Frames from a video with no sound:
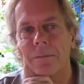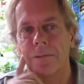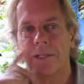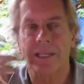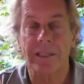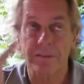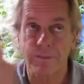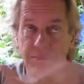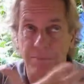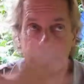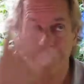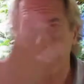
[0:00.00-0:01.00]
They get
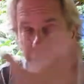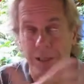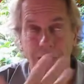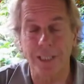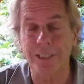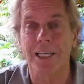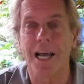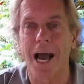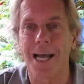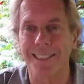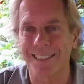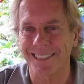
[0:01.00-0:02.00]
the glossy
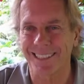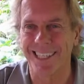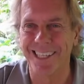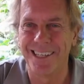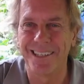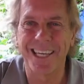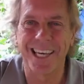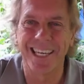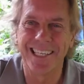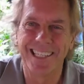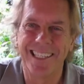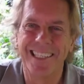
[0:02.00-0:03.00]
eyes.
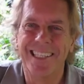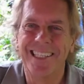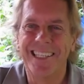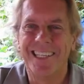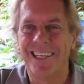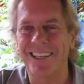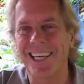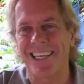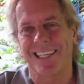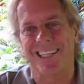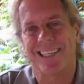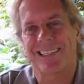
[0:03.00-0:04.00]
Okay,
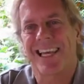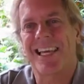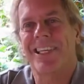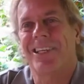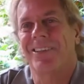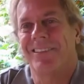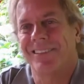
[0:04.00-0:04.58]
thank you.